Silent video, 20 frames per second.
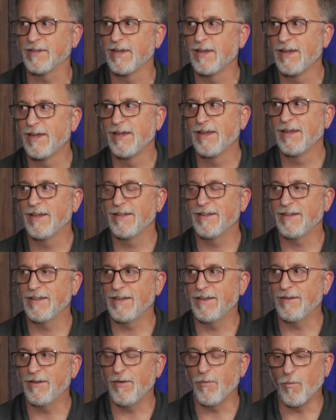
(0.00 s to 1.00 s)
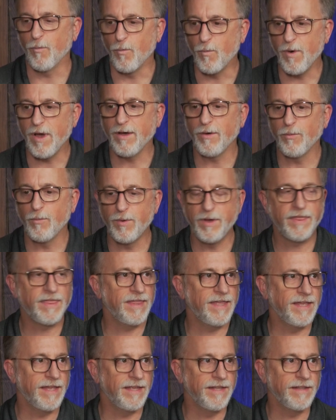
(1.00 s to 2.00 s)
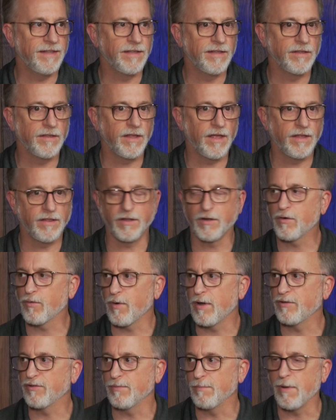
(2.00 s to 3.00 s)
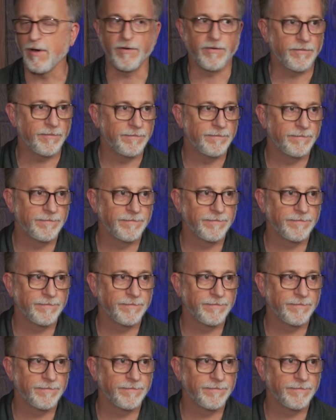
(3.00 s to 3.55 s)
Right well within uh, the creation model.